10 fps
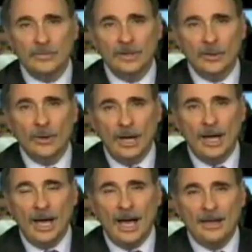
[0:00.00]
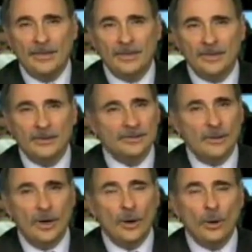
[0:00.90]
you know, I think there is
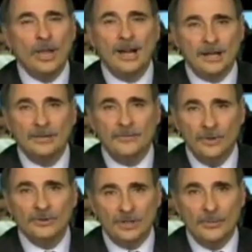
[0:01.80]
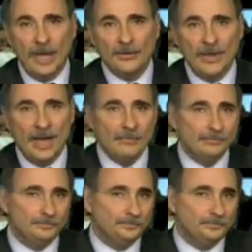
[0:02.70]
a whole lot of confusion about that.